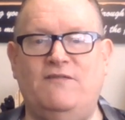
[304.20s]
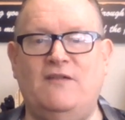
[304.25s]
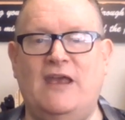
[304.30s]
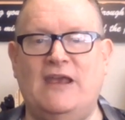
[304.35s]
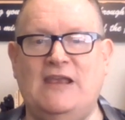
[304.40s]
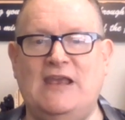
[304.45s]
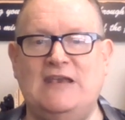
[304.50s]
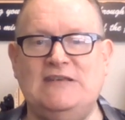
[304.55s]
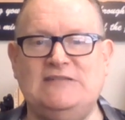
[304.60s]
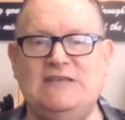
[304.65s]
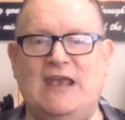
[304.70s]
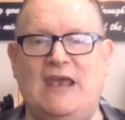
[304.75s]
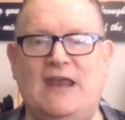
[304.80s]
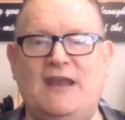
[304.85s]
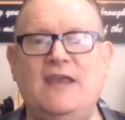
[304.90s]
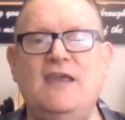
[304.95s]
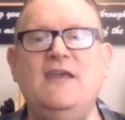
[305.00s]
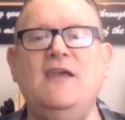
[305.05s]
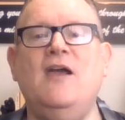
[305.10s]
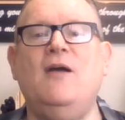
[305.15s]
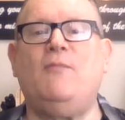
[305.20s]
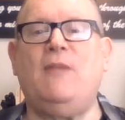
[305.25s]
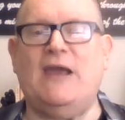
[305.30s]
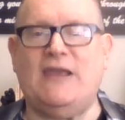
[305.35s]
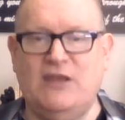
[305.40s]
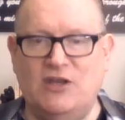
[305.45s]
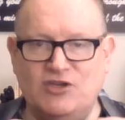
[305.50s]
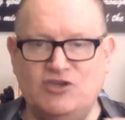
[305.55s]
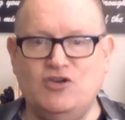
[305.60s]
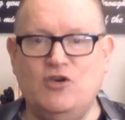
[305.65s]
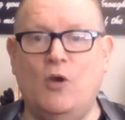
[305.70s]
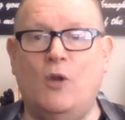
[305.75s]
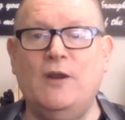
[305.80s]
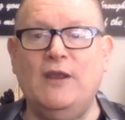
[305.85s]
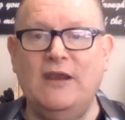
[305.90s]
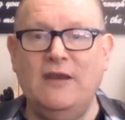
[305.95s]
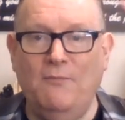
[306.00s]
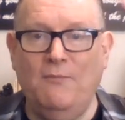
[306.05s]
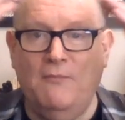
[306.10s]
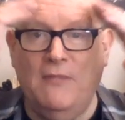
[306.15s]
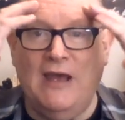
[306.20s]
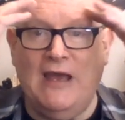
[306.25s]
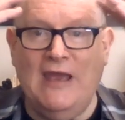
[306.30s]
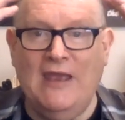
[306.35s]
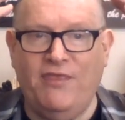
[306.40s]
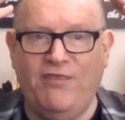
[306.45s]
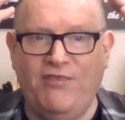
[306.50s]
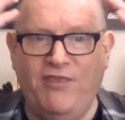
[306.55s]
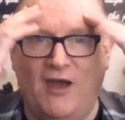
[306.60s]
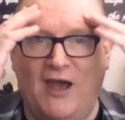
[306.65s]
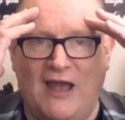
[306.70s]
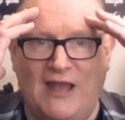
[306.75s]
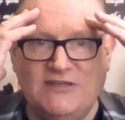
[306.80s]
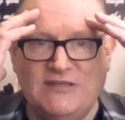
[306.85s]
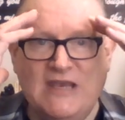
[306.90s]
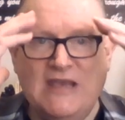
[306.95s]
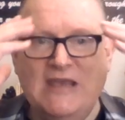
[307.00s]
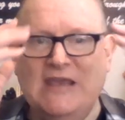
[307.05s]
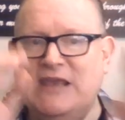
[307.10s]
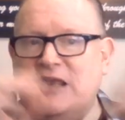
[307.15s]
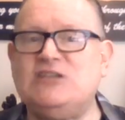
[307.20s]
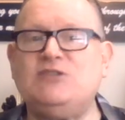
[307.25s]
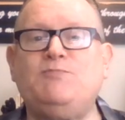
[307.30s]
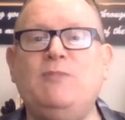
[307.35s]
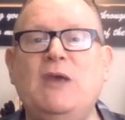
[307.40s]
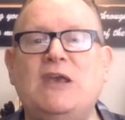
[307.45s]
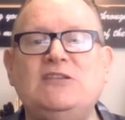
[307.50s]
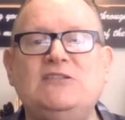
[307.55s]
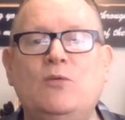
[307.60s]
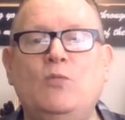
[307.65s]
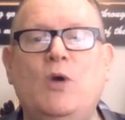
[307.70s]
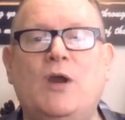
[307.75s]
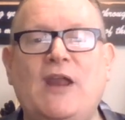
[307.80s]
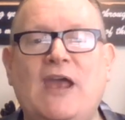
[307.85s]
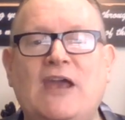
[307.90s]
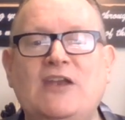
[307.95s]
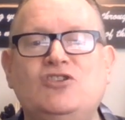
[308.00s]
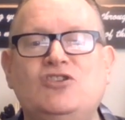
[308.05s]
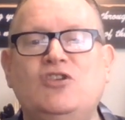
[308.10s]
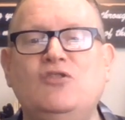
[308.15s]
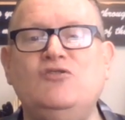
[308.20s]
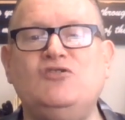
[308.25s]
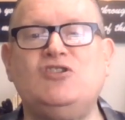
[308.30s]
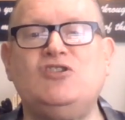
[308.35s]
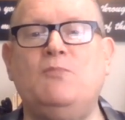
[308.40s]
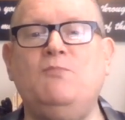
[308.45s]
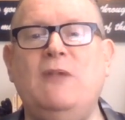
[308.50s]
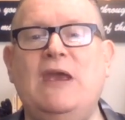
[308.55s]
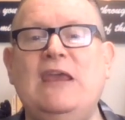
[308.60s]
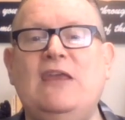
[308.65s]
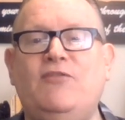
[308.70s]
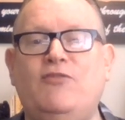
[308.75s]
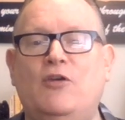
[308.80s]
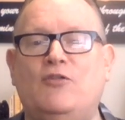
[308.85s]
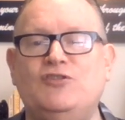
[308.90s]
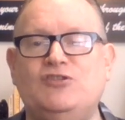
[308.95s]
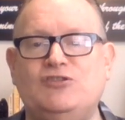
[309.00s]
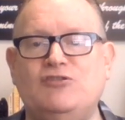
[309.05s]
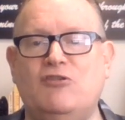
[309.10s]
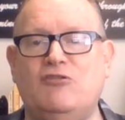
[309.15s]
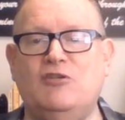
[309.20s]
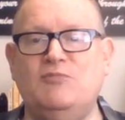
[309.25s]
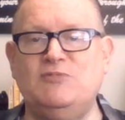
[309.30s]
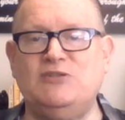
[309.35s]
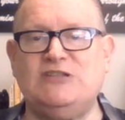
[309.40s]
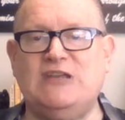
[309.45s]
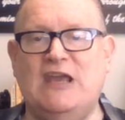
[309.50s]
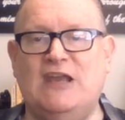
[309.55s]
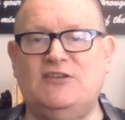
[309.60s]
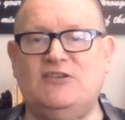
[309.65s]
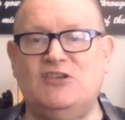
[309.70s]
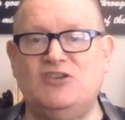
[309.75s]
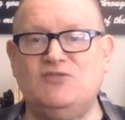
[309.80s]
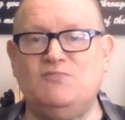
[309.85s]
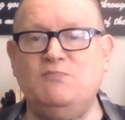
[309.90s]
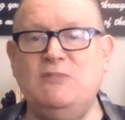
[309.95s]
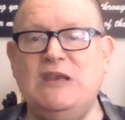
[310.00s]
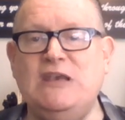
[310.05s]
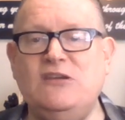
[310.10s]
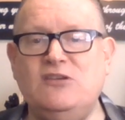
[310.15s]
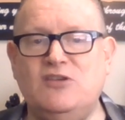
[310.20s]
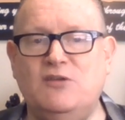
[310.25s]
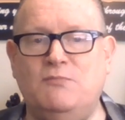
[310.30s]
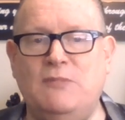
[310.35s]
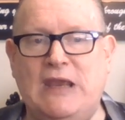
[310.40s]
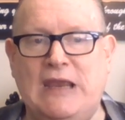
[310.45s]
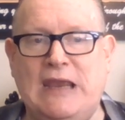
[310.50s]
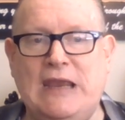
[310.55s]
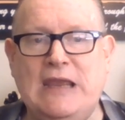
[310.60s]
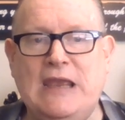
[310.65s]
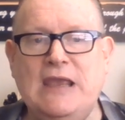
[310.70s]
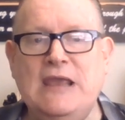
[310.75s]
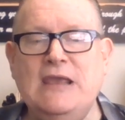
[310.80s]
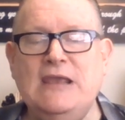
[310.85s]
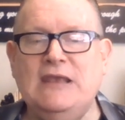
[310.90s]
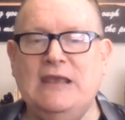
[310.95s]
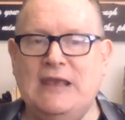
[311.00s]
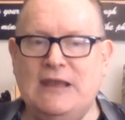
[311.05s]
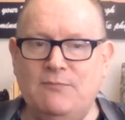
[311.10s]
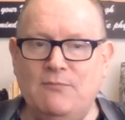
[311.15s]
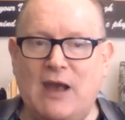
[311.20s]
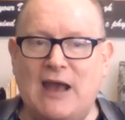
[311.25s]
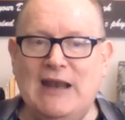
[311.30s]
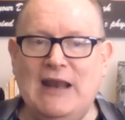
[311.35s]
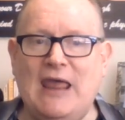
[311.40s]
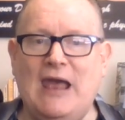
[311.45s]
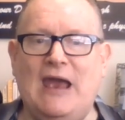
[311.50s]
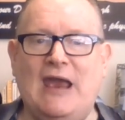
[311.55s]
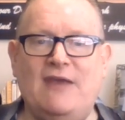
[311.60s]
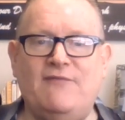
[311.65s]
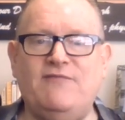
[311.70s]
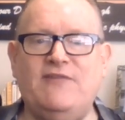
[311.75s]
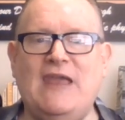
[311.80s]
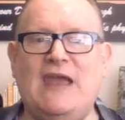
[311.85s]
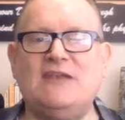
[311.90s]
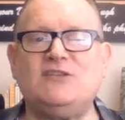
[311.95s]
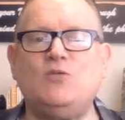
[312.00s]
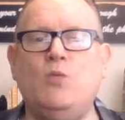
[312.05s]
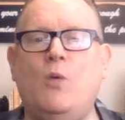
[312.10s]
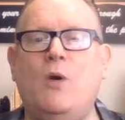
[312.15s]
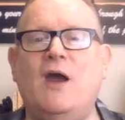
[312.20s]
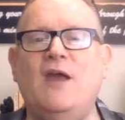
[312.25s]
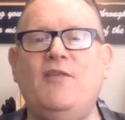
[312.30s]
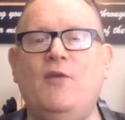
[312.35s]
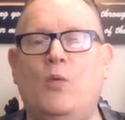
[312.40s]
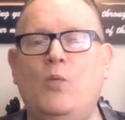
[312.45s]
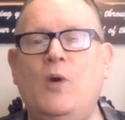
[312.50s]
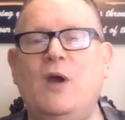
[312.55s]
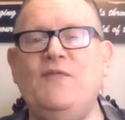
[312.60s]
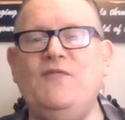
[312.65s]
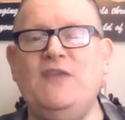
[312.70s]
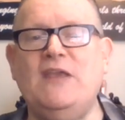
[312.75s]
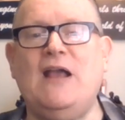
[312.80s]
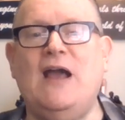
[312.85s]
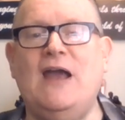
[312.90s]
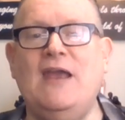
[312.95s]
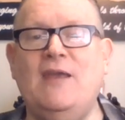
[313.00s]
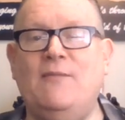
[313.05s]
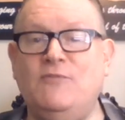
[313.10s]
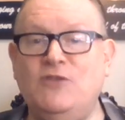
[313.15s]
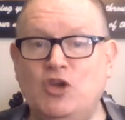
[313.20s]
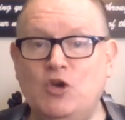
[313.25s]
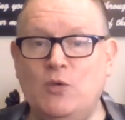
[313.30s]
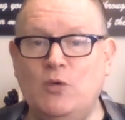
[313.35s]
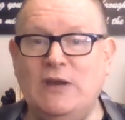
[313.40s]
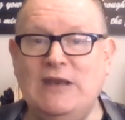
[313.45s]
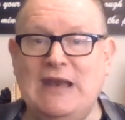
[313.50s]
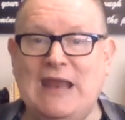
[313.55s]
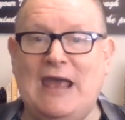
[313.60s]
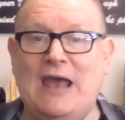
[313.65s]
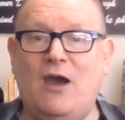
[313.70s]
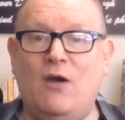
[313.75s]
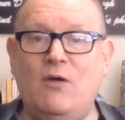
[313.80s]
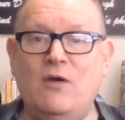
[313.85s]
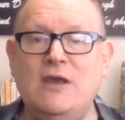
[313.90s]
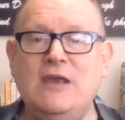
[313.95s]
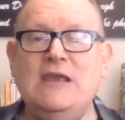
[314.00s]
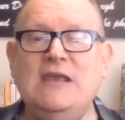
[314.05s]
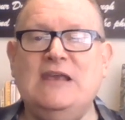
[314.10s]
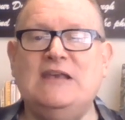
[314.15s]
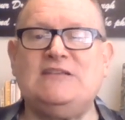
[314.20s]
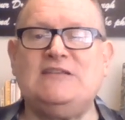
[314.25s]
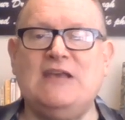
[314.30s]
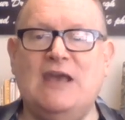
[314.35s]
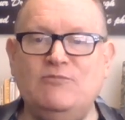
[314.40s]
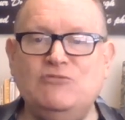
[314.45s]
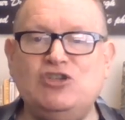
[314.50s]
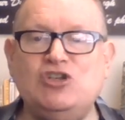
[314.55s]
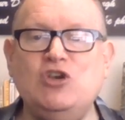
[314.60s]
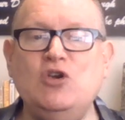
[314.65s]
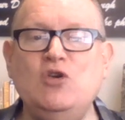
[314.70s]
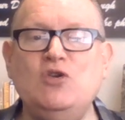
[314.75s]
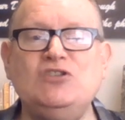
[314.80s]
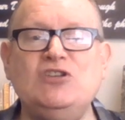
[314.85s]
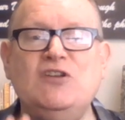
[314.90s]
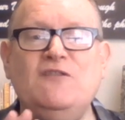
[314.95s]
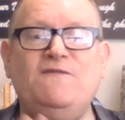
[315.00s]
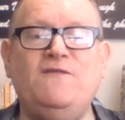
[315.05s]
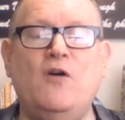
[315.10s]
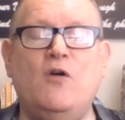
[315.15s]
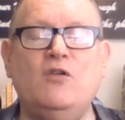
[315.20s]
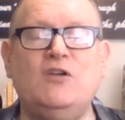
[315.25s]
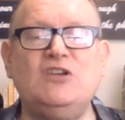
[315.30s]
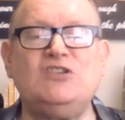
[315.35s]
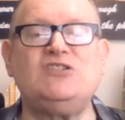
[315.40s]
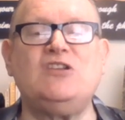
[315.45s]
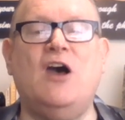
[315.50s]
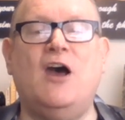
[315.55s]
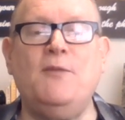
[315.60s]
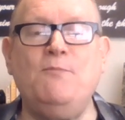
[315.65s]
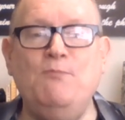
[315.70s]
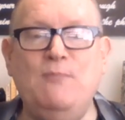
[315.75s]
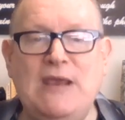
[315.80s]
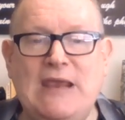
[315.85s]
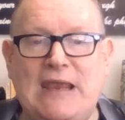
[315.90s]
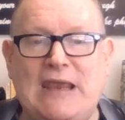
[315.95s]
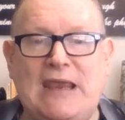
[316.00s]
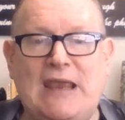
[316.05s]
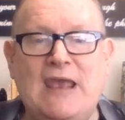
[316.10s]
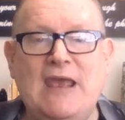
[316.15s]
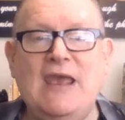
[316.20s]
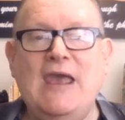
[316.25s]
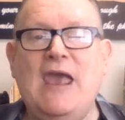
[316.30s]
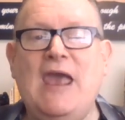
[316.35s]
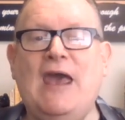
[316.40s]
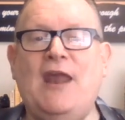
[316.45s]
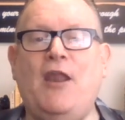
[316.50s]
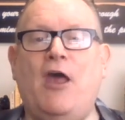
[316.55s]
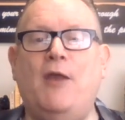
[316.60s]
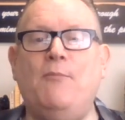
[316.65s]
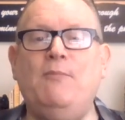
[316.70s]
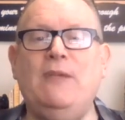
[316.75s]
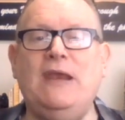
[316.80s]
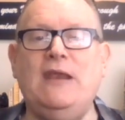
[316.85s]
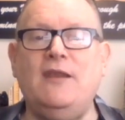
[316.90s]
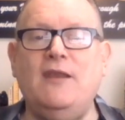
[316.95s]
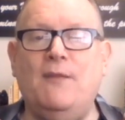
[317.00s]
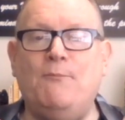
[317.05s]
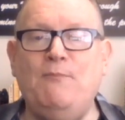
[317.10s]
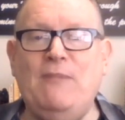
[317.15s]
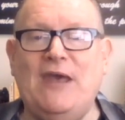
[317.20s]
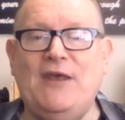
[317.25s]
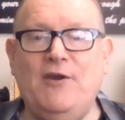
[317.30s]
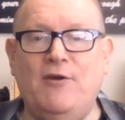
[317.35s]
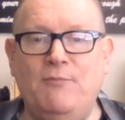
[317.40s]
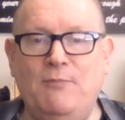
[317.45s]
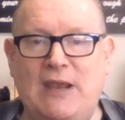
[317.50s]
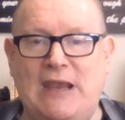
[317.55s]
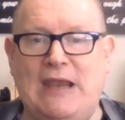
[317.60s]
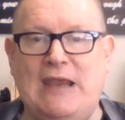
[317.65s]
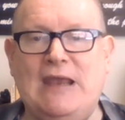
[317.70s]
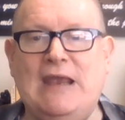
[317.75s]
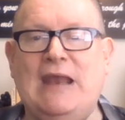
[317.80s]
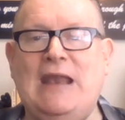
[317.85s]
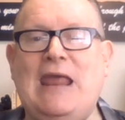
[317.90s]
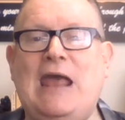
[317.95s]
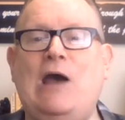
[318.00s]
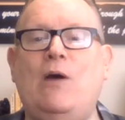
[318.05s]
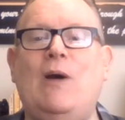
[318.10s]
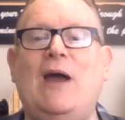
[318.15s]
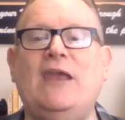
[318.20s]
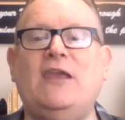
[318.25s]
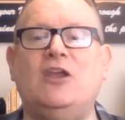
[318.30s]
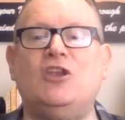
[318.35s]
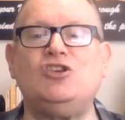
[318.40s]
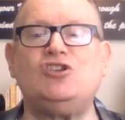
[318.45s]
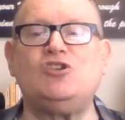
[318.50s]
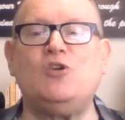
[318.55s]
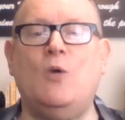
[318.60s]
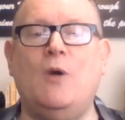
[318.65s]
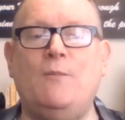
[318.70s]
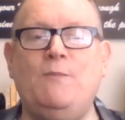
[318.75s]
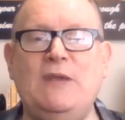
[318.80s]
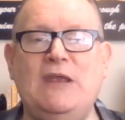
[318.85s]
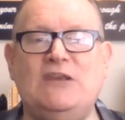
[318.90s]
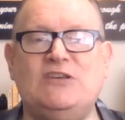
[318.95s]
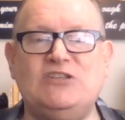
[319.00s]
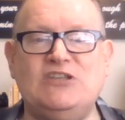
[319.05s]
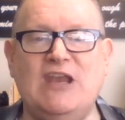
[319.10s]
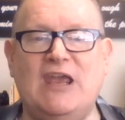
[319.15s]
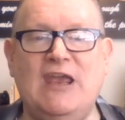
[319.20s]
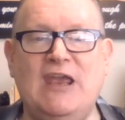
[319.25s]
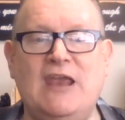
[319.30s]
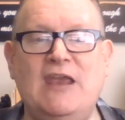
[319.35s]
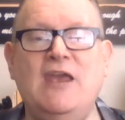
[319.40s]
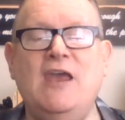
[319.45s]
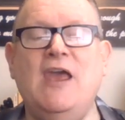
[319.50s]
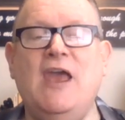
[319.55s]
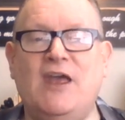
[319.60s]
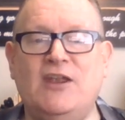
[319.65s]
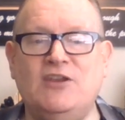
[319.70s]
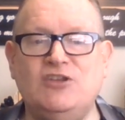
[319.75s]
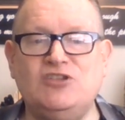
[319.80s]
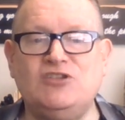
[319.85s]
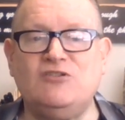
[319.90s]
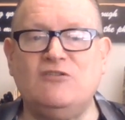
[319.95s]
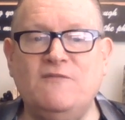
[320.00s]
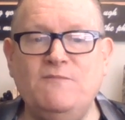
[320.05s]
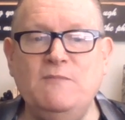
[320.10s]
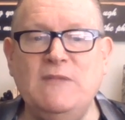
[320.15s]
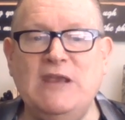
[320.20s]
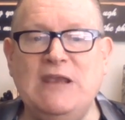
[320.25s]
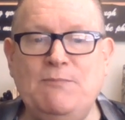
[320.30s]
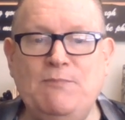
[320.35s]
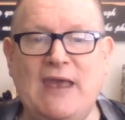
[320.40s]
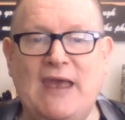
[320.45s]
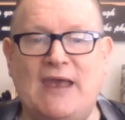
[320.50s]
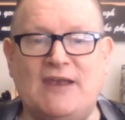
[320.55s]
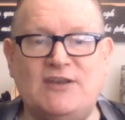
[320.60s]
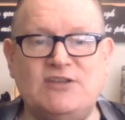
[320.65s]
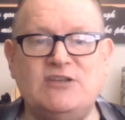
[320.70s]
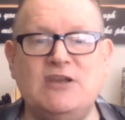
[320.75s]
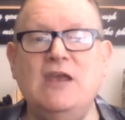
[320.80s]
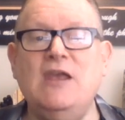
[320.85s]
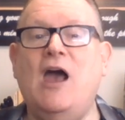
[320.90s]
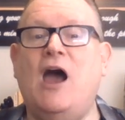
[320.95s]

like I said, by controlling my thoughts, especially what I choose to make those circumstances mean to me in my life. That's why the one thing I am doing now is I'm choosing to focus on me and on being the better me and how I can show up each day and serve me best.